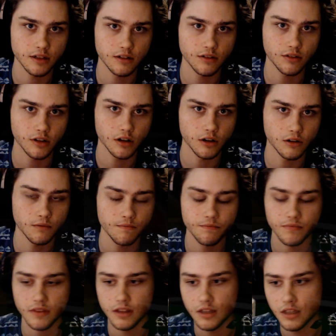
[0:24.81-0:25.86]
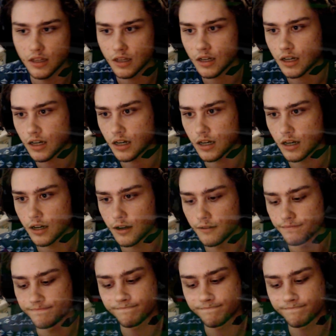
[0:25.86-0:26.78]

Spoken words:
So, going